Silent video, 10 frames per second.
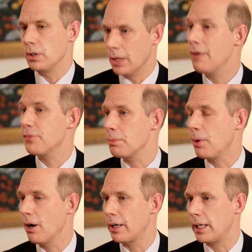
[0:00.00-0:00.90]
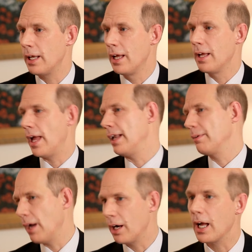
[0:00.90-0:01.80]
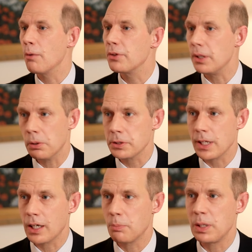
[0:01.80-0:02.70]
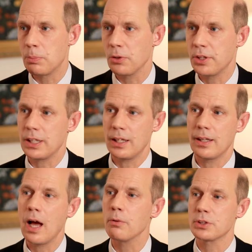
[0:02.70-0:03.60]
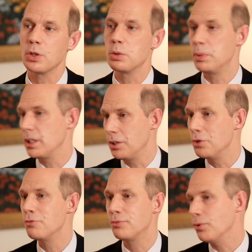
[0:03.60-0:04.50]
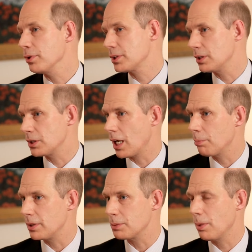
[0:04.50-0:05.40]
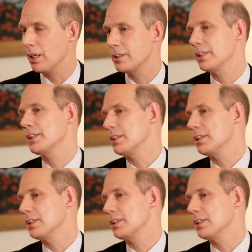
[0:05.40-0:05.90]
left the party and hung out with the Osaka people thinking that was going to be the new force in Japanese politics.